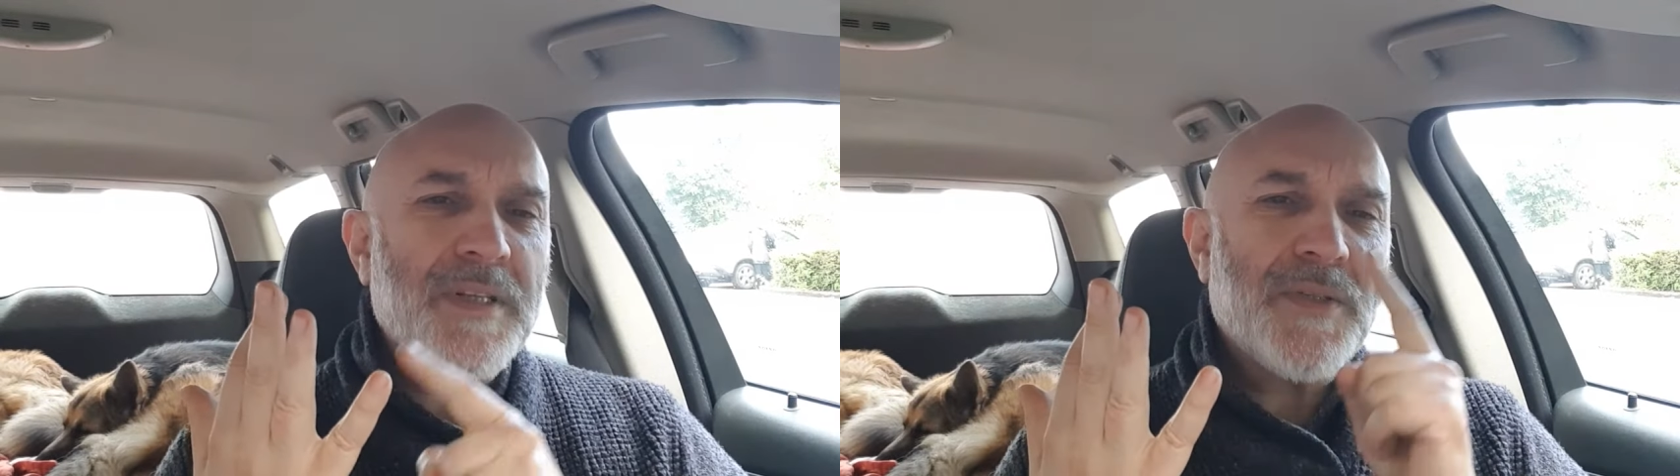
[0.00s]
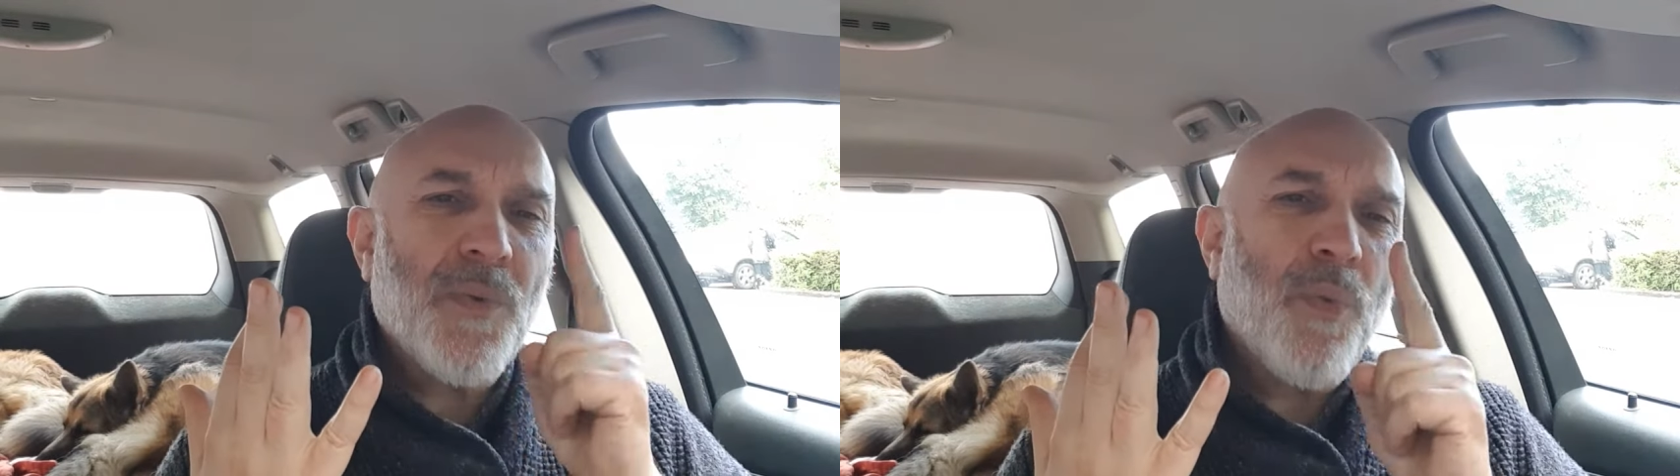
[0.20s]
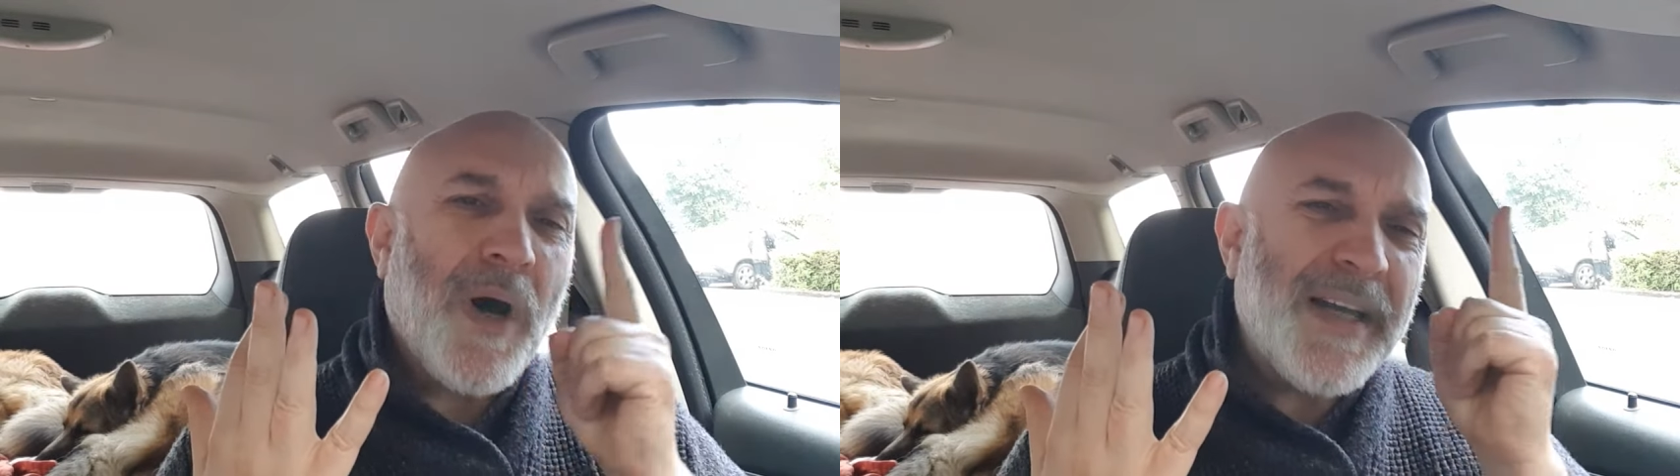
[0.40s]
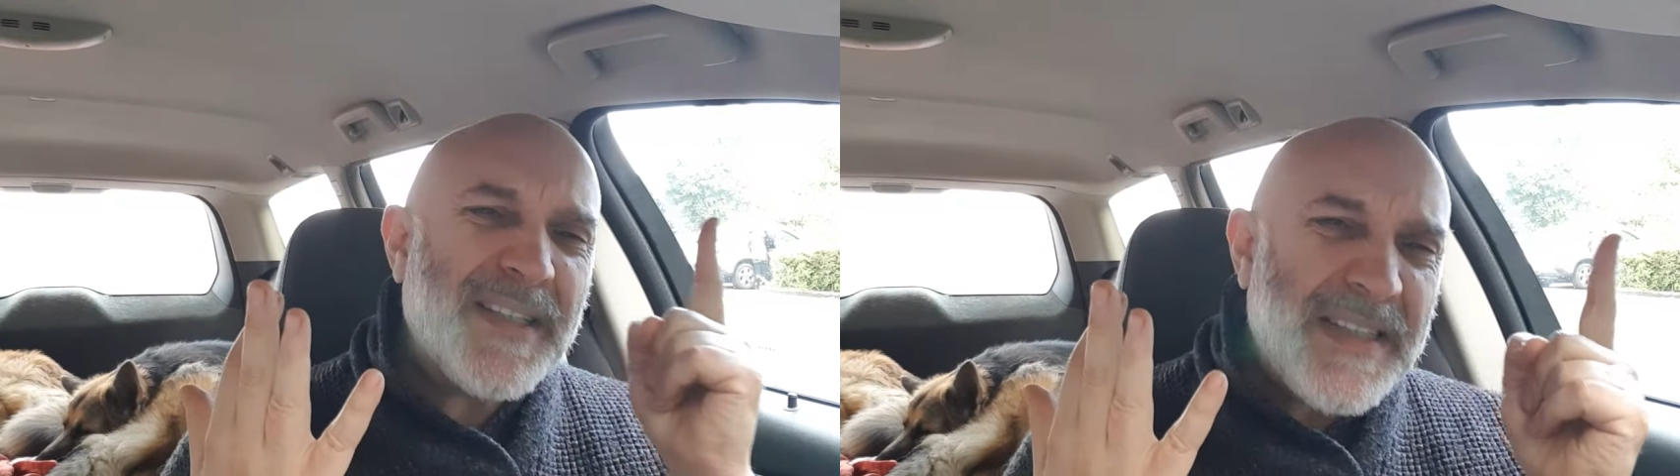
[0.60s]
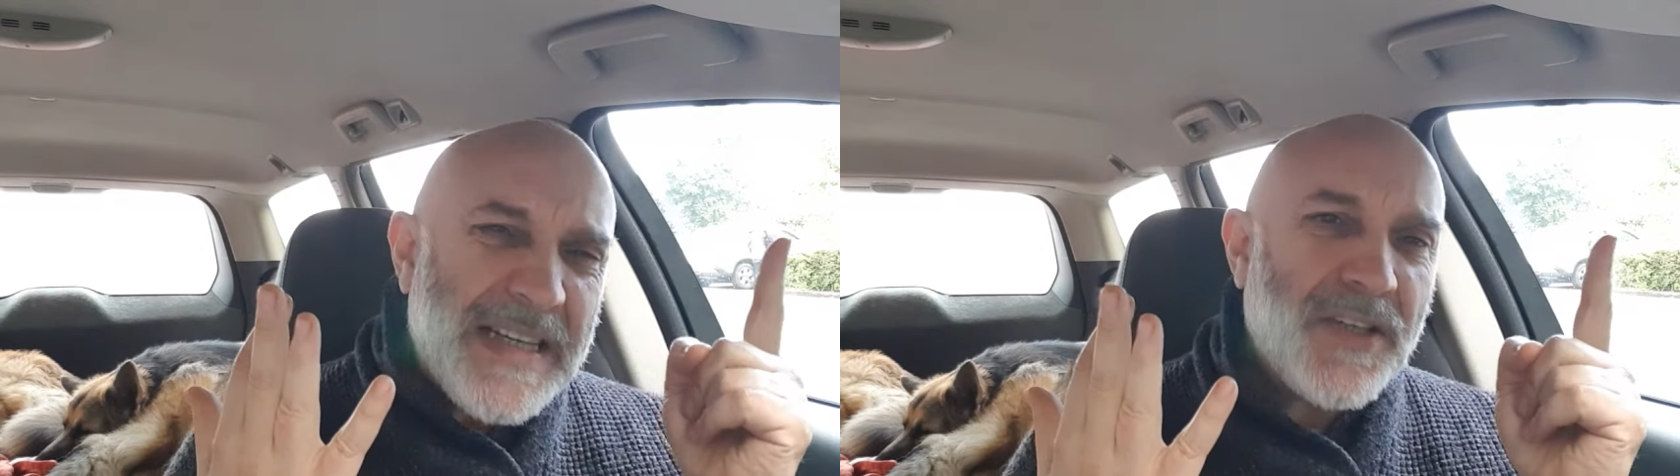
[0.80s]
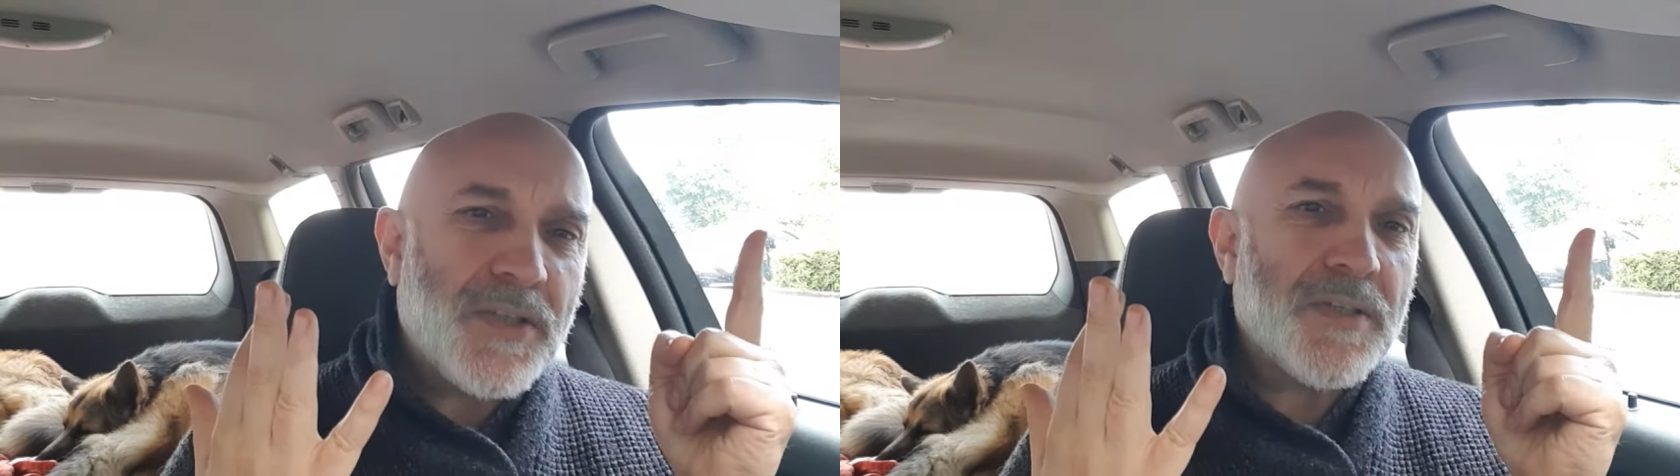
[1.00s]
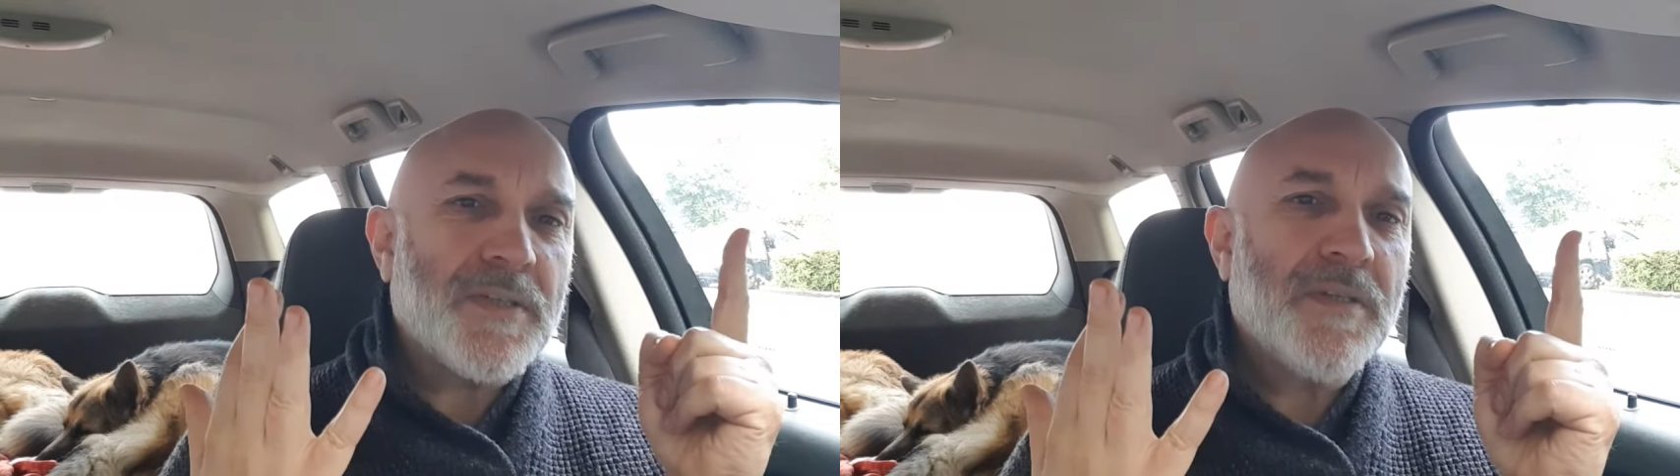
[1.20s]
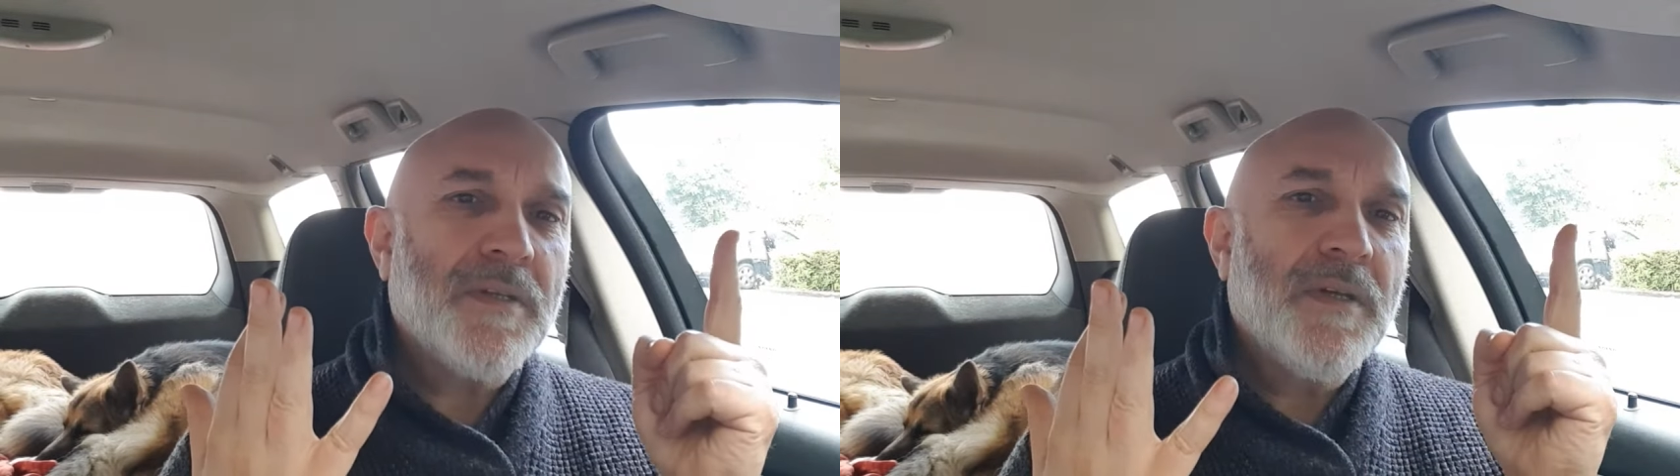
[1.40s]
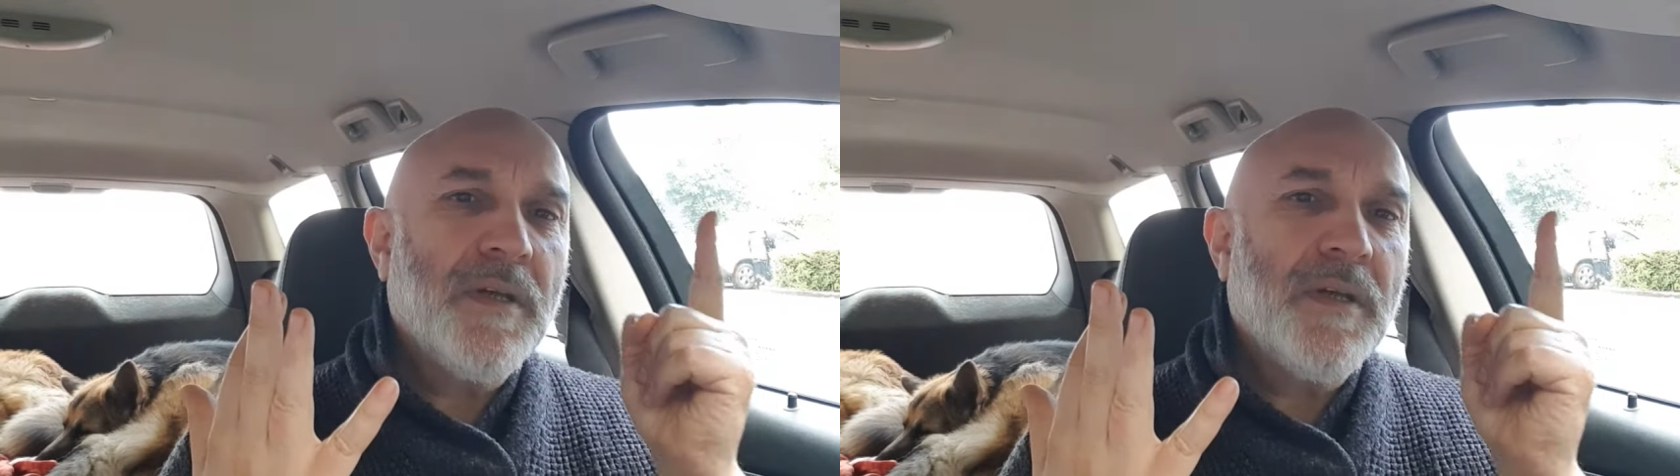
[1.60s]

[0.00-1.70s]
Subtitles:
It's the white teachers